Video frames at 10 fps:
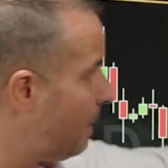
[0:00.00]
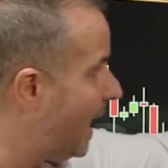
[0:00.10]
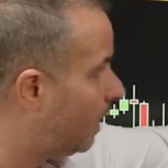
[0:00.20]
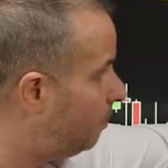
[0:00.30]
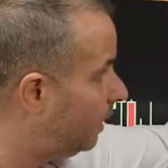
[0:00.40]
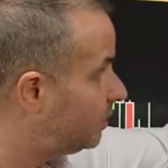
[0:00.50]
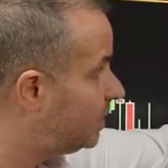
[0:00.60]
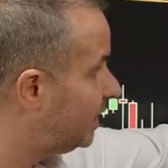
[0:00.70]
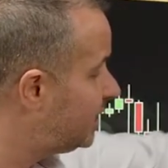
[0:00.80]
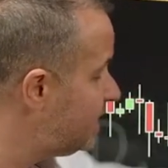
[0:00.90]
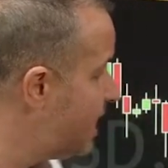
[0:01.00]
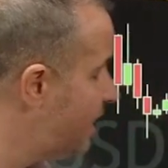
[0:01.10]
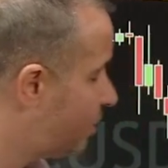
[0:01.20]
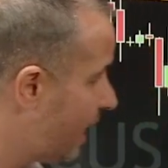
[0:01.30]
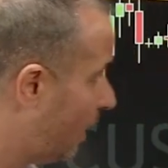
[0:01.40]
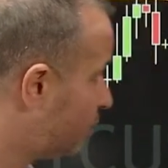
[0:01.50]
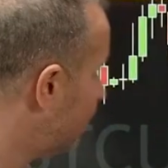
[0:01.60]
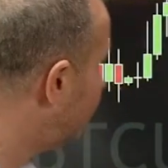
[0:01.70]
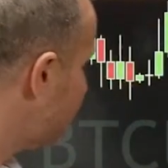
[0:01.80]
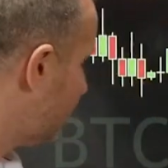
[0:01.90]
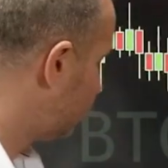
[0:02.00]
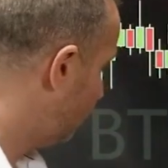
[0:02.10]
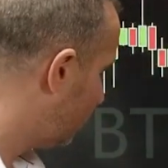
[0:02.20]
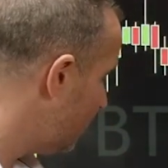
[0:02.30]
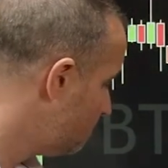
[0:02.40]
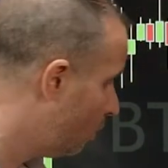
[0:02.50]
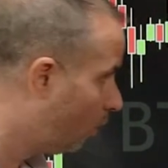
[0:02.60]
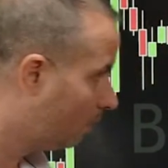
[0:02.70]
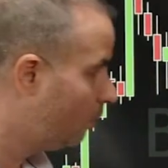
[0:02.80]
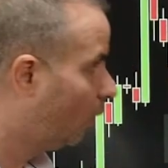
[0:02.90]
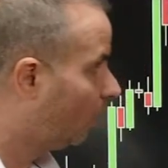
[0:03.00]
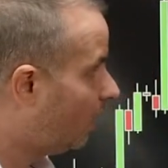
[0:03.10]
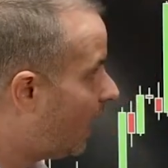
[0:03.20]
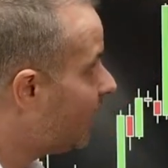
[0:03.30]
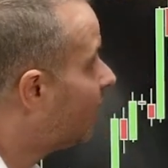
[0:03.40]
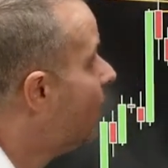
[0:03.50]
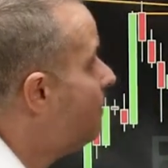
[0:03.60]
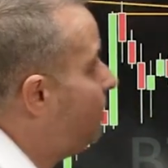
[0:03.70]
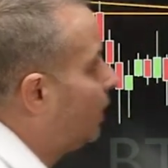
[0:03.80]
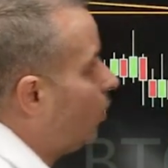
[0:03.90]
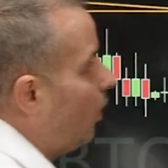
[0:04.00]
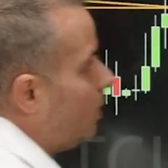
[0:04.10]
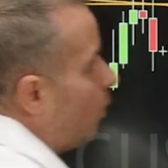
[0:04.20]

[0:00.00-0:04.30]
back above 68,000. It's looking more and more like Bitcoin